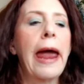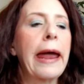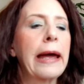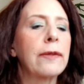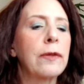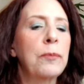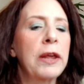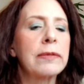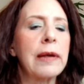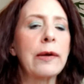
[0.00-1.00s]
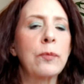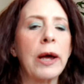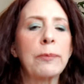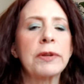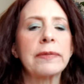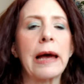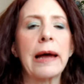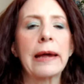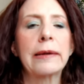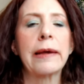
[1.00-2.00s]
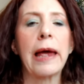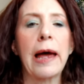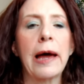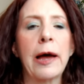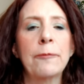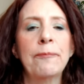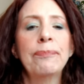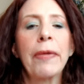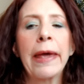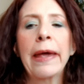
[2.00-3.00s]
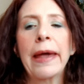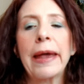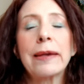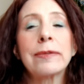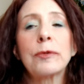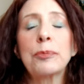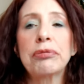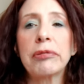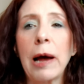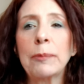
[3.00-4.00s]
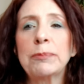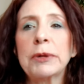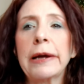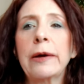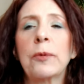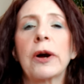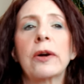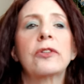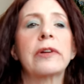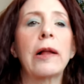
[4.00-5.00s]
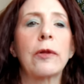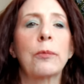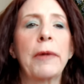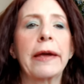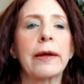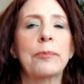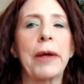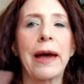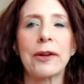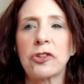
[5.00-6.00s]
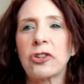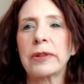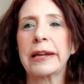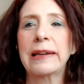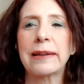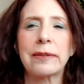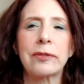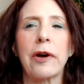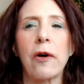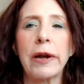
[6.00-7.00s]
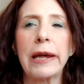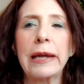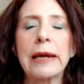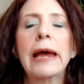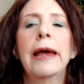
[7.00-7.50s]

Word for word: And the Miss A website um, is probably where dollar makeup actually started.